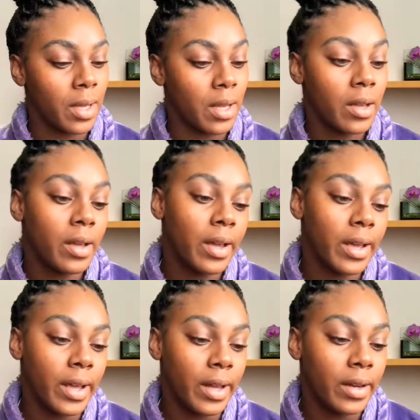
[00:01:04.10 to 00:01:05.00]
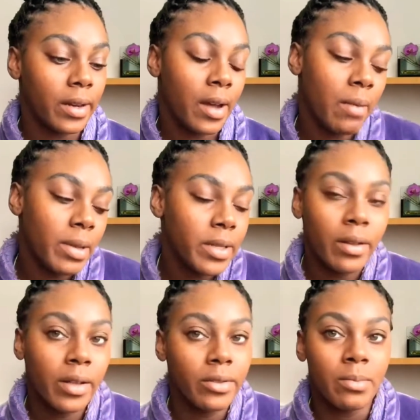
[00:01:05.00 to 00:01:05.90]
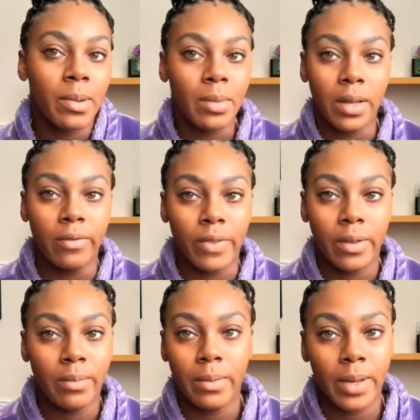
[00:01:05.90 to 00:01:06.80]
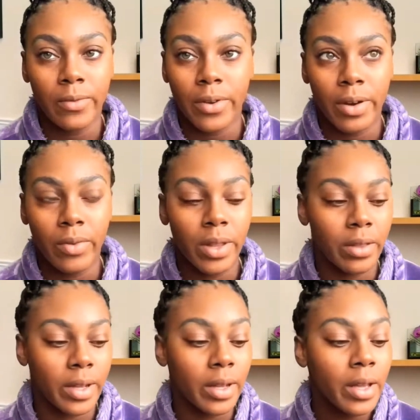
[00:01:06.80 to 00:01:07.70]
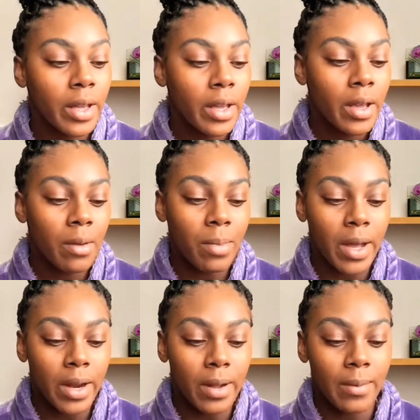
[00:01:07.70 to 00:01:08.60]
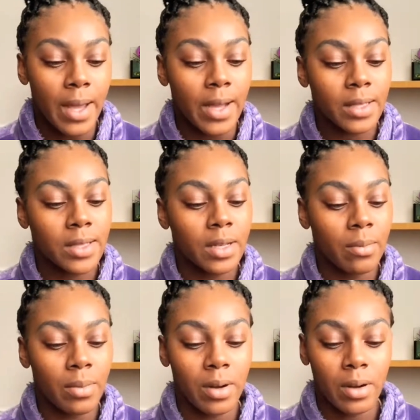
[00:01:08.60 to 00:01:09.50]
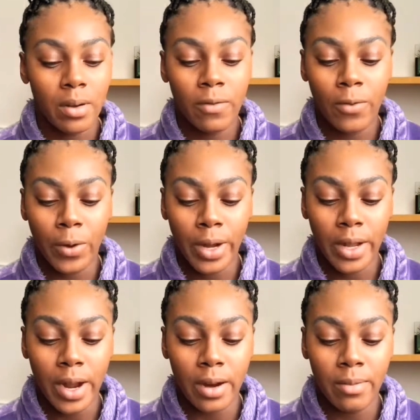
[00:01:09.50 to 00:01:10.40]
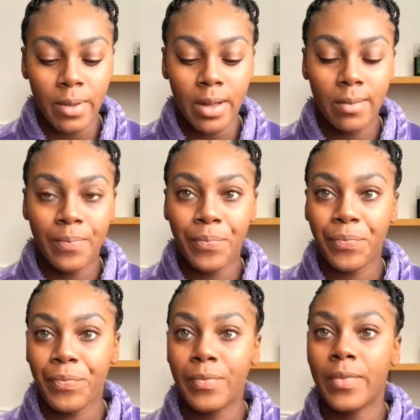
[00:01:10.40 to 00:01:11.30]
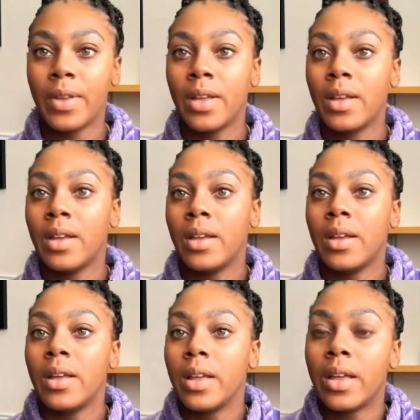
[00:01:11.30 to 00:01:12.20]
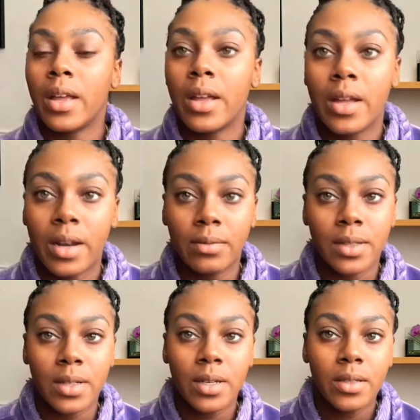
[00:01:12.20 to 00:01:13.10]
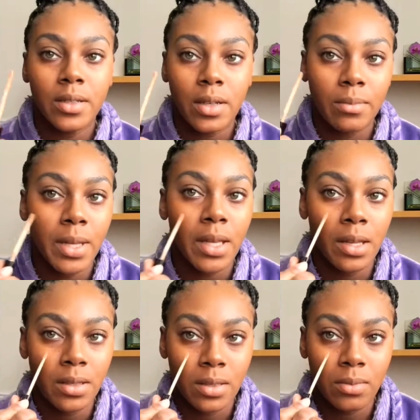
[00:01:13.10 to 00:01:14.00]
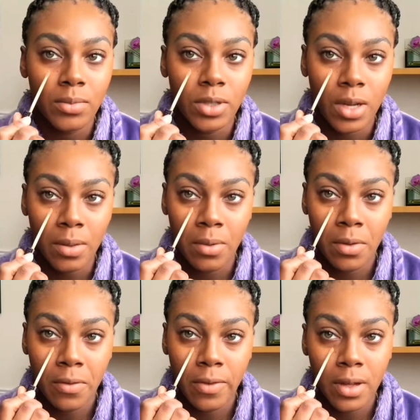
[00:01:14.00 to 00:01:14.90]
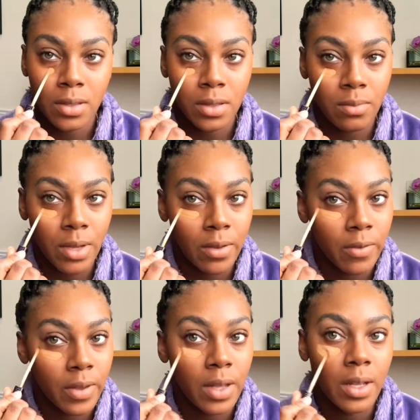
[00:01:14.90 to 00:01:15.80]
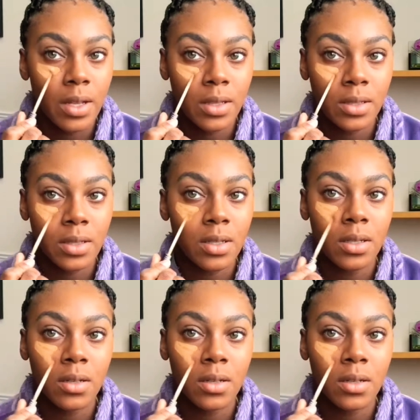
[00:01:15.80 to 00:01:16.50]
Me again. I basically use Maybelline Fit Me for everything. But yeah, it's the number 40 caramel. And I'm just gonna start making some tribal effects on my face.